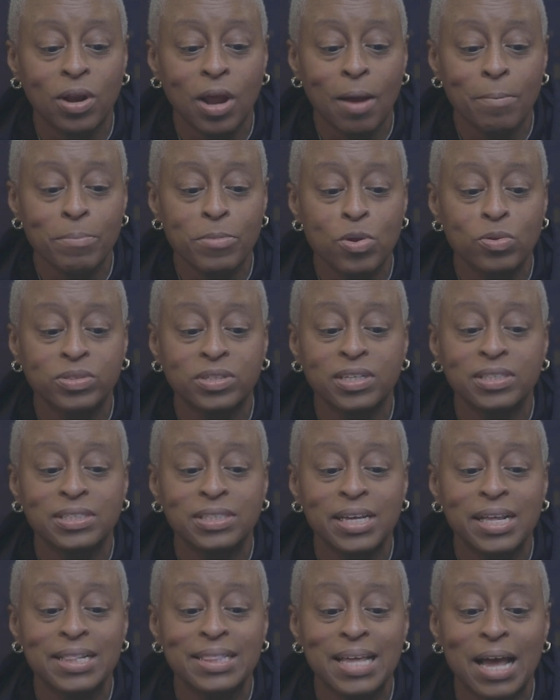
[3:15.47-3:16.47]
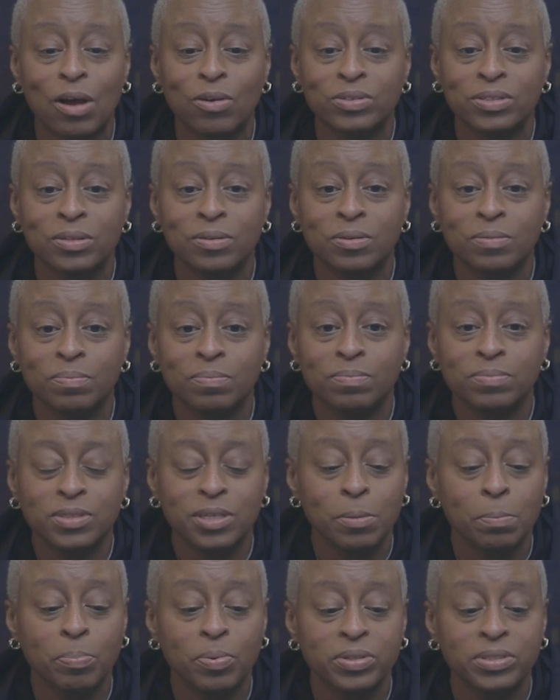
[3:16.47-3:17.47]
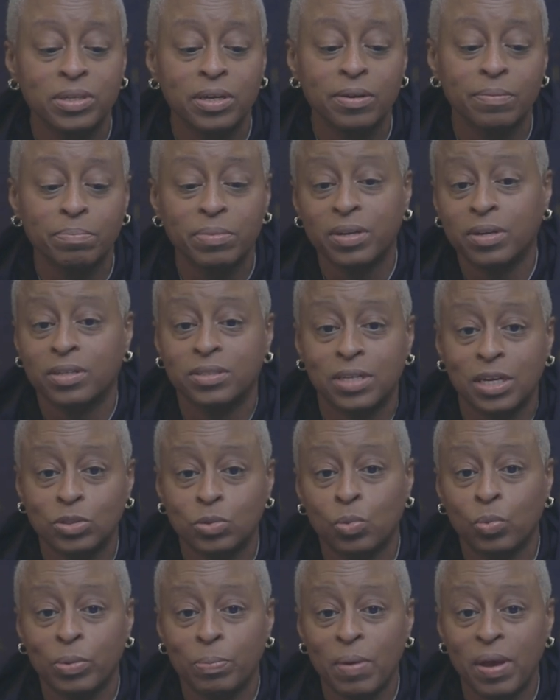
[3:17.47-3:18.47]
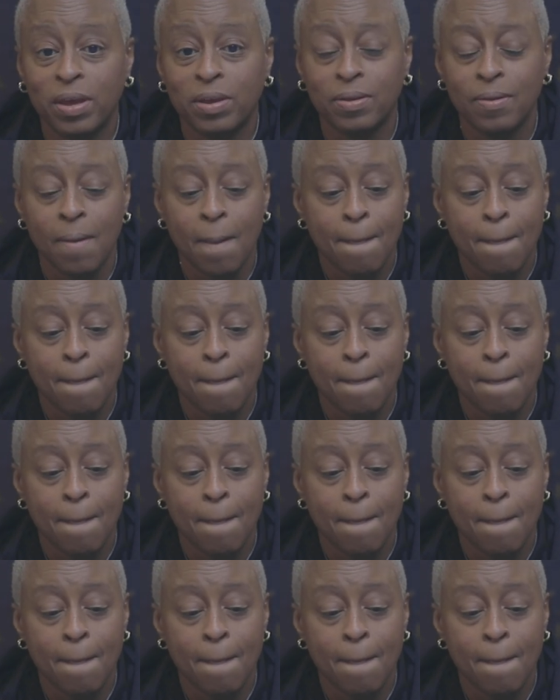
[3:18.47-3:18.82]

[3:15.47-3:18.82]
I'm using $10,000, 10% because that's what we paid.